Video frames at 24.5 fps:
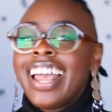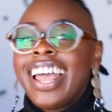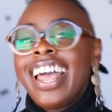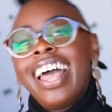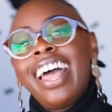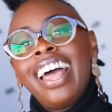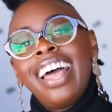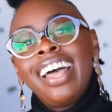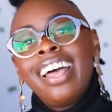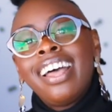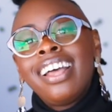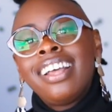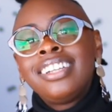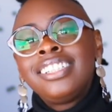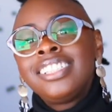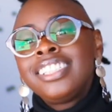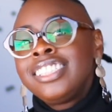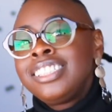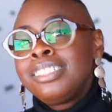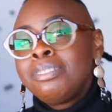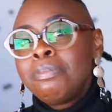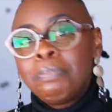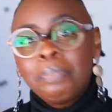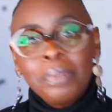and
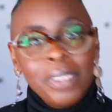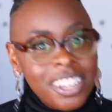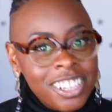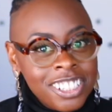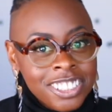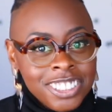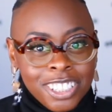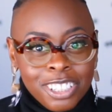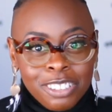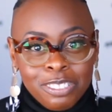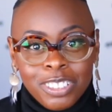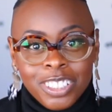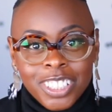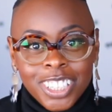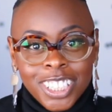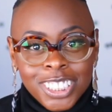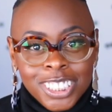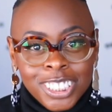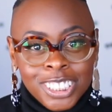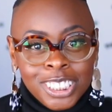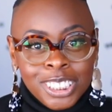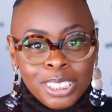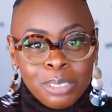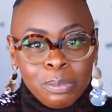build a
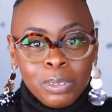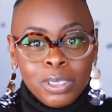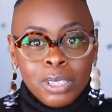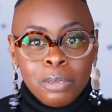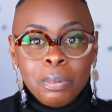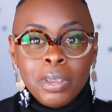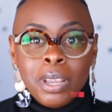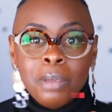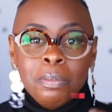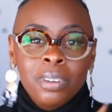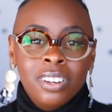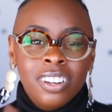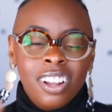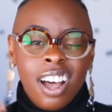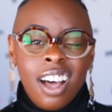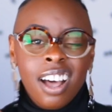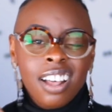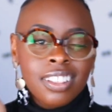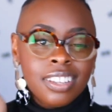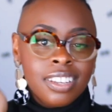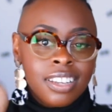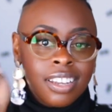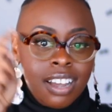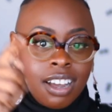relationship with the people
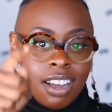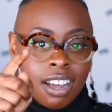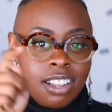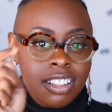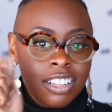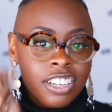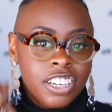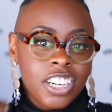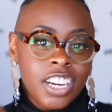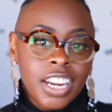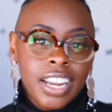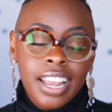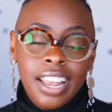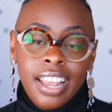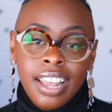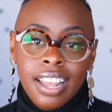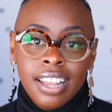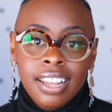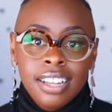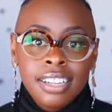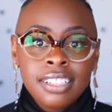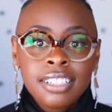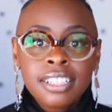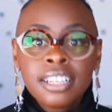on the other
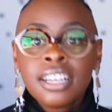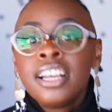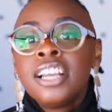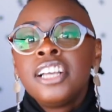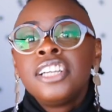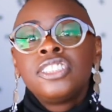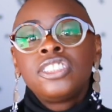end.